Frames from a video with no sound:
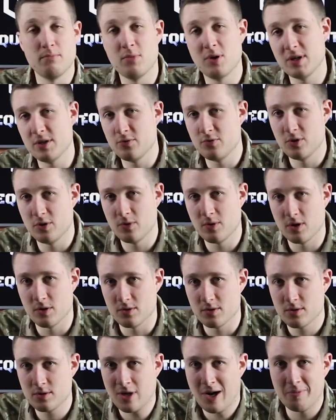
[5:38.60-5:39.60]
molly row
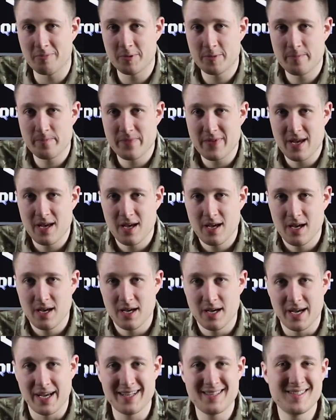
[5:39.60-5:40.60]
on top.
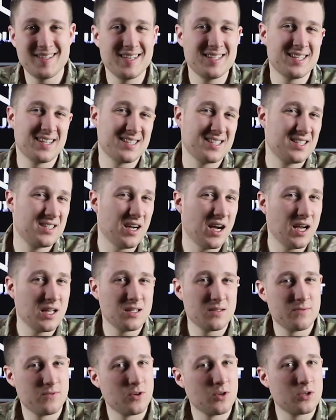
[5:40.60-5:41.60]
A thing that
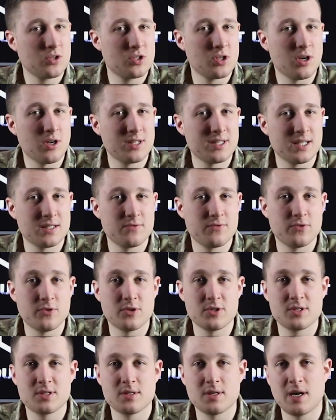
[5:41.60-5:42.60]
kind of looks odd at
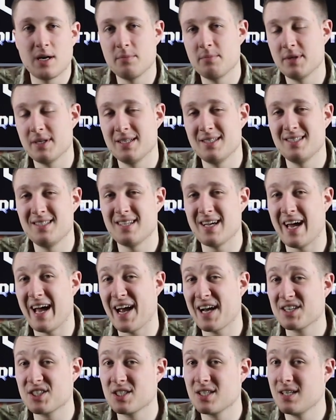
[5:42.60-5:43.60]
first sight, but that is
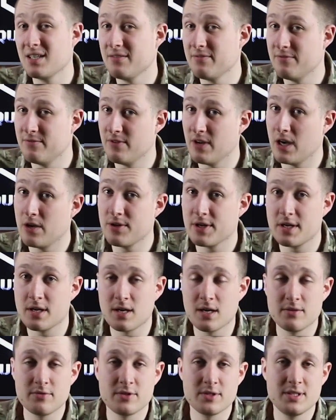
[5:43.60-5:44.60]
actually very
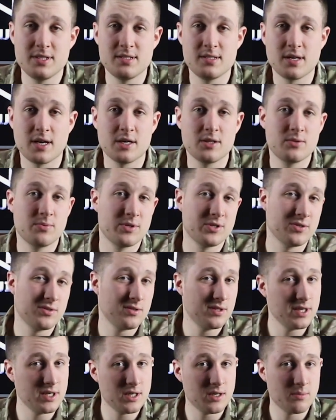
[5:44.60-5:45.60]
clever designed when you
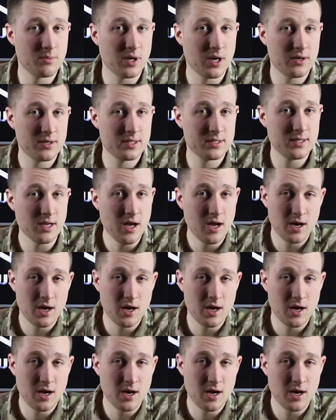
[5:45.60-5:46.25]
think about it,